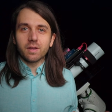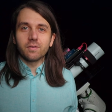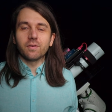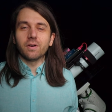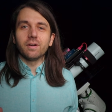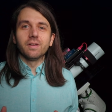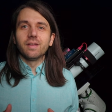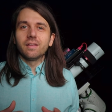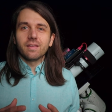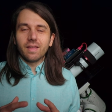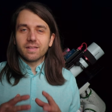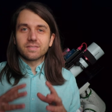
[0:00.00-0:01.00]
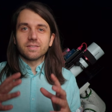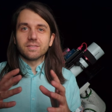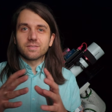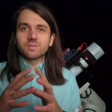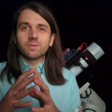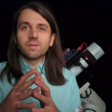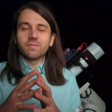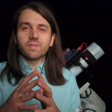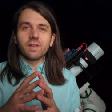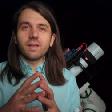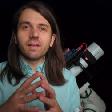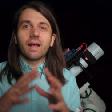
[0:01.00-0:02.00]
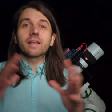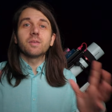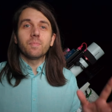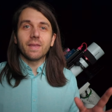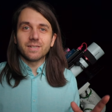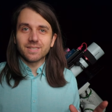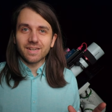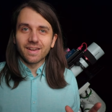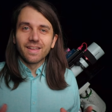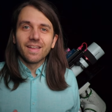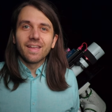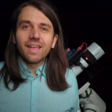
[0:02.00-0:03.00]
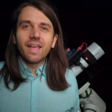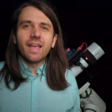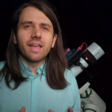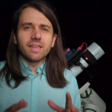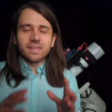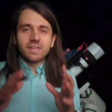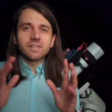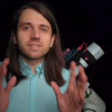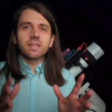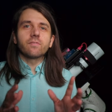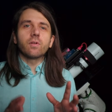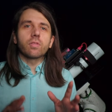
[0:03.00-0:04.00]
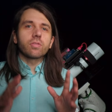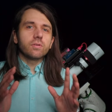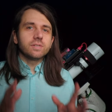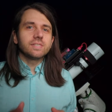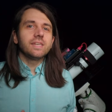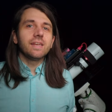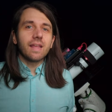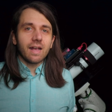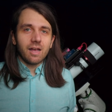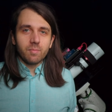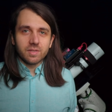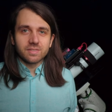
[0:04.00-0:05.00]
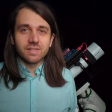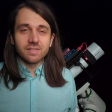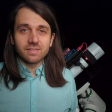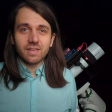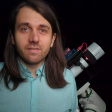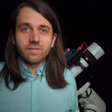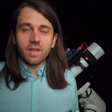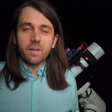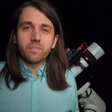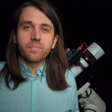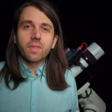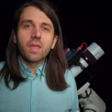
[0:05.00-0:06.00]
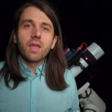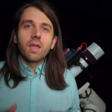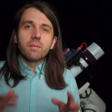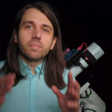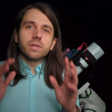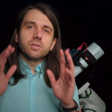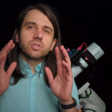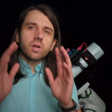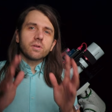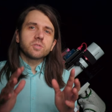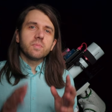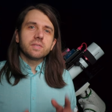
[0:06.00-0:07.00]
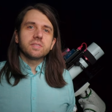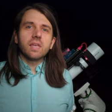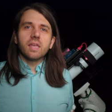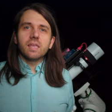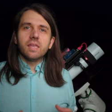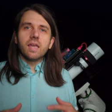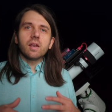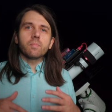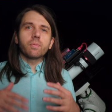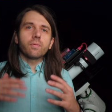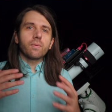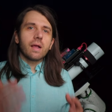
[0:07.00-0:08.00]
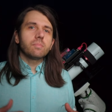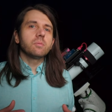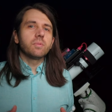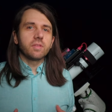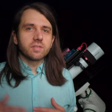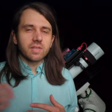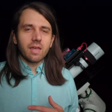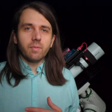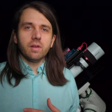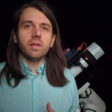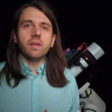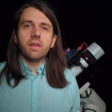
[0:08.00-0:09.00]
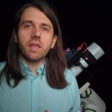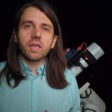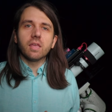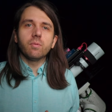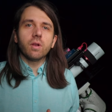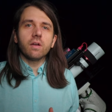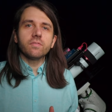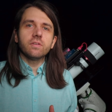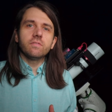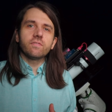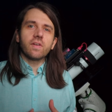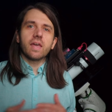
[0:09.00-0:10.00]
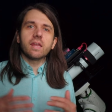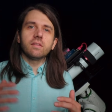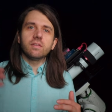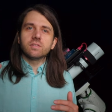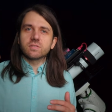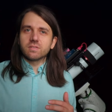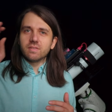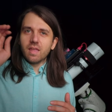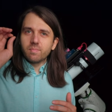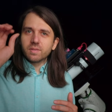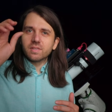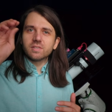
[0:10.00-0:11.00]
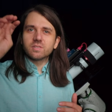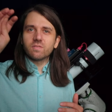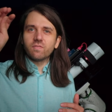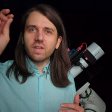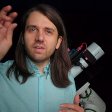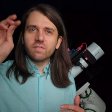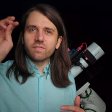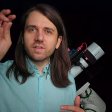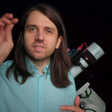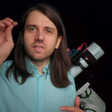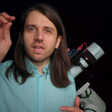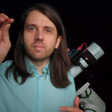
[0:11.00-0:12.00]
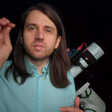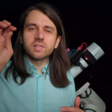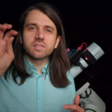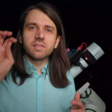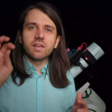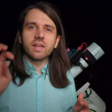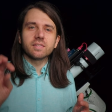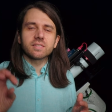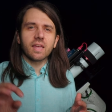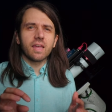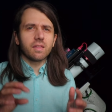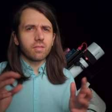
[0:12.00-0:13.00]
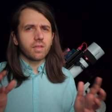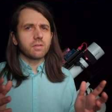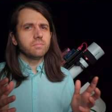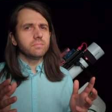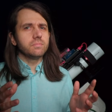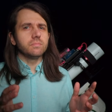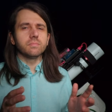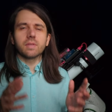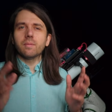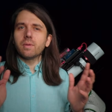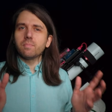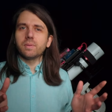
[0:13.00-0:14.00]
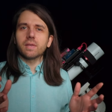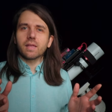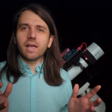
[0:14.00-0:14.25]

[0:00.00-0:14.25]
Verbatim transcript: hunter as his sort of uh, occupation. Uh, he discovered 13 comets in his lifetime. But Charles Messier, he had a problem with his comet hunting. He would often find these nebulous, faint, fuzzy objects in the night sky and think, hmm, that might be a